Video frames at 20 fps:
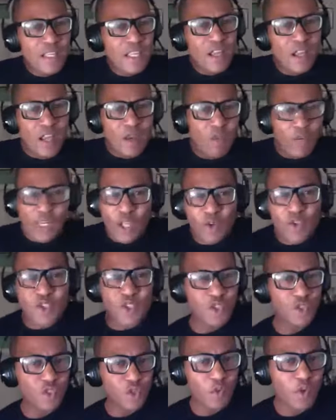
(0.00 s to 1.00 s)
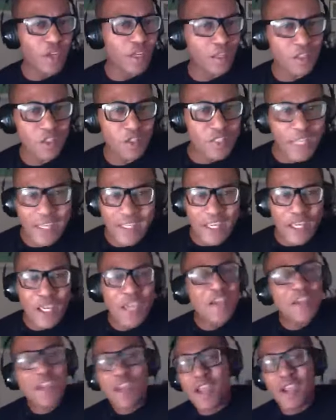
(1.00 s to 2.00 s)
What else are you doing? Are you taking,
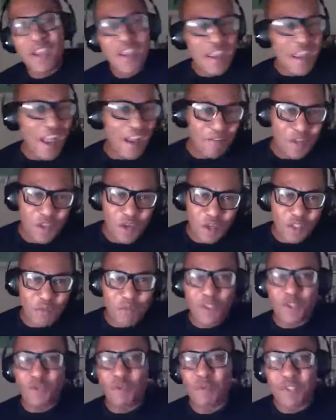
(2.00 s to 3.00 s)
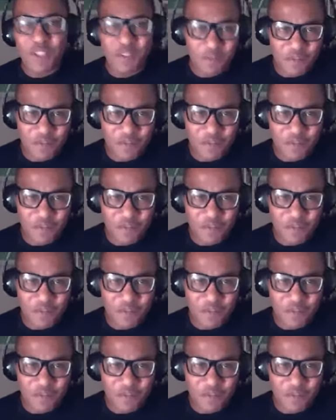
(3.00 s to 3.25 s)
have you got the prescription